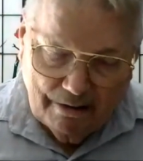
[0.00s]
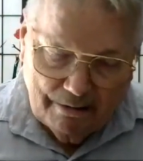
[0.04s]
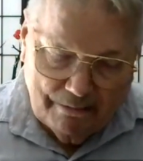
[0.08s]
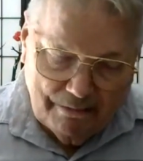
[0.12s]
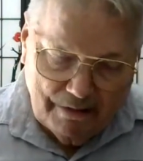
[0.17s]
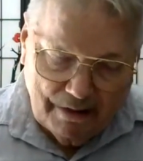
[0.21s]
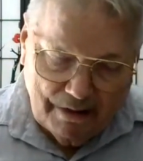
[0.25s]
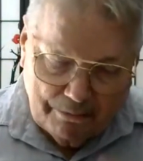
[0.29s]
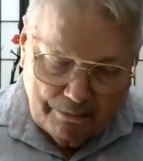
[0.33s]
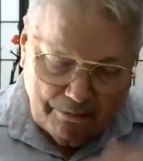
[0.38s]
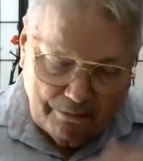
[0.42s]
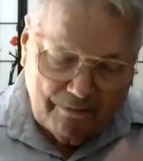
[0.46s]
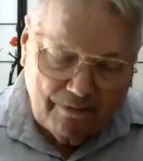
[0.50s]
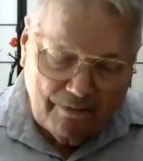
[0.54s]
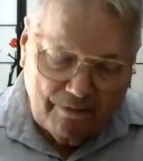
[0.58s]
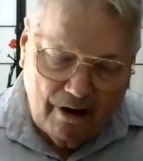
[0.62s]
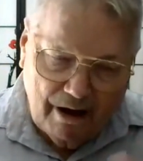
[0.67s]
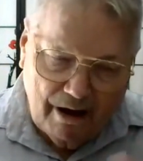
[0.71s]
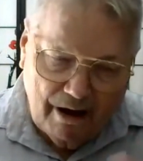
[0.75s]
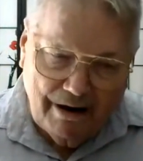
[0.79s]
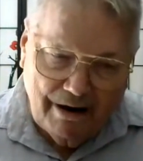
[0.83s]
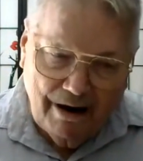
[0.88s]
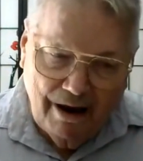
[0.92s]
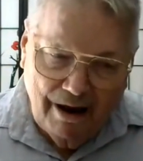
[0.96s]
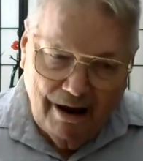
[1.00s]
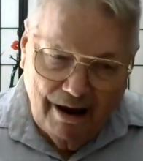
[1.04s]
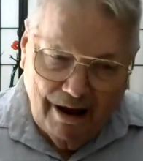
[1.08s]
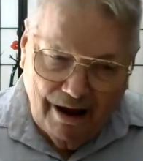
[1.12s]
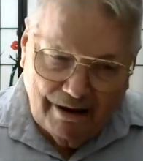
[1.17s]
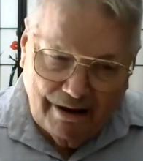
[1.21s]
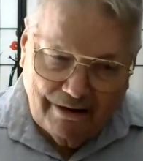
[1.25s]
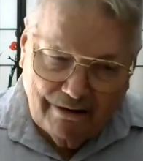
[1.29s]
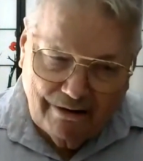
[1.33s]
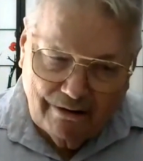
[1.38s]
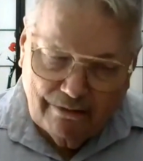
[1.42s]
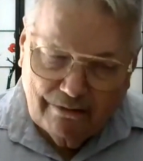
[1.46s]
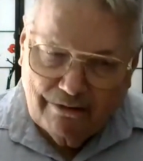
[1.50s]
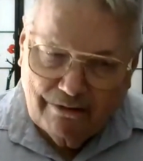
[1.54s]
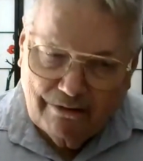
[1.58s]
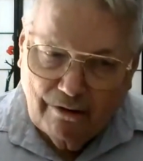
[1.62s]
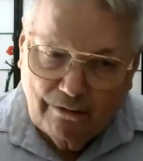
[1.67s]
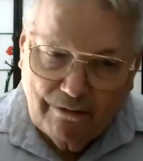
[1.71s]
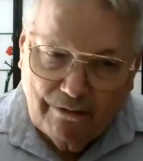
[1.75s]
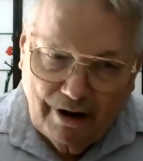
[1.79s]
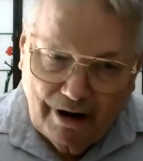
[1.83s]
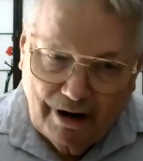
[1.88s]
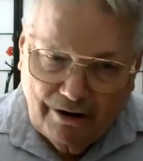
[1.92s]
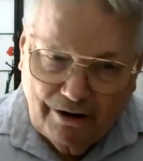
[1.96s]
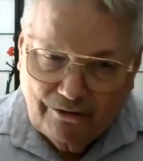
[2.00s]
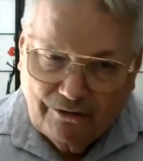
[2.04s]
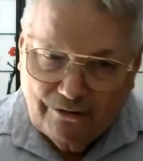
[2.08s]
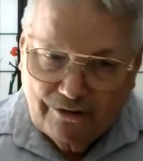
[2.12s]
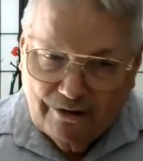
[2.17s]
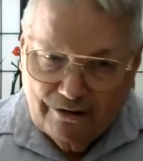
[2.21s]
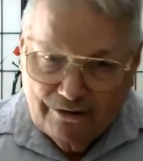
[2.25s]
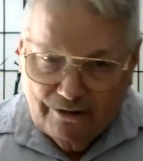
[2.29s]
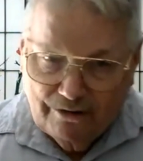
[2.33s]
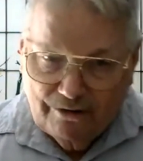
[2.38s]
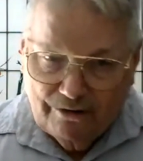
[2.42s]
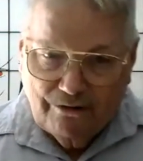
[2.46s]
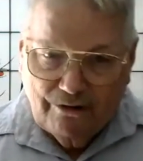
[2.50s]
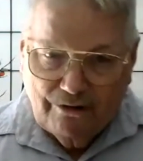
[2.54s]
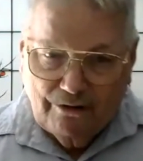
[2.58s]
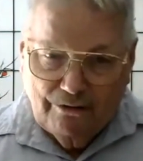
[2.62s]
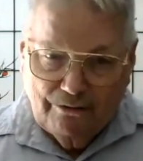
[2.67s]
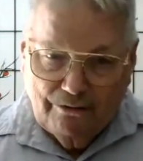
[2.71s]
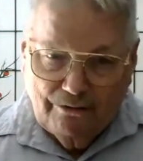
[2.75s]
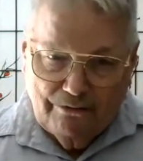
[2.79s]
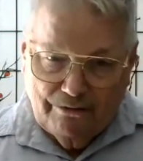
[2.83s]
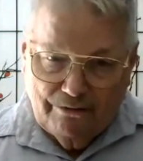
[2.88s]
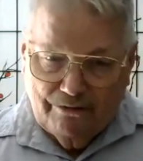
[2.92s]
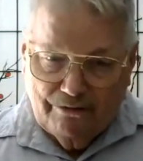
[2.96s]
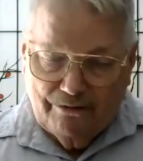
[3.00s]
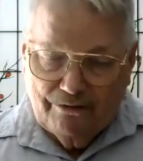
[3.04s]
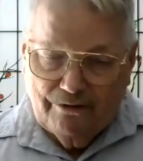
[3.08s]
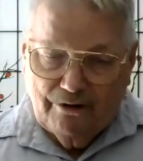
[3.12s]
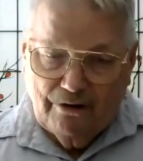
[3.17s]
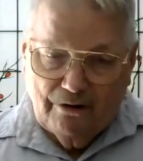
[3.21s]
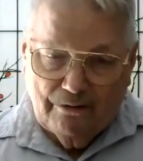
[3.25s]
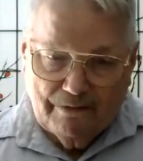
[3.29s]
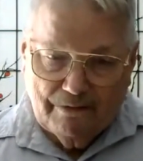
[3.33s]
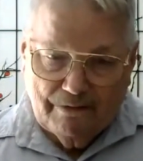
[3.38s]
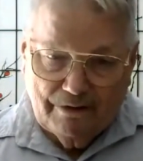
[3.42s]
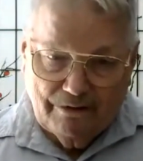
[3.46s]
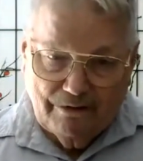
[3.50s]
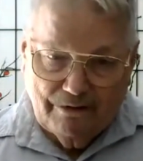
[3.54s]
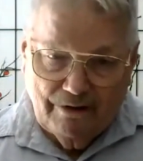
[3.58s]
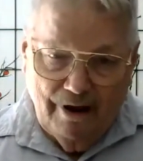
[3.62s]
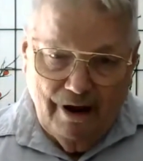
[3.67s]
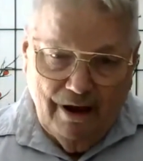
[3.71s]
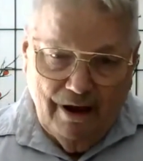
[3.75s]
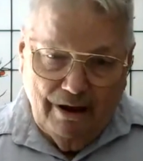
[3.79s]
they provide a donation to Salute the Service.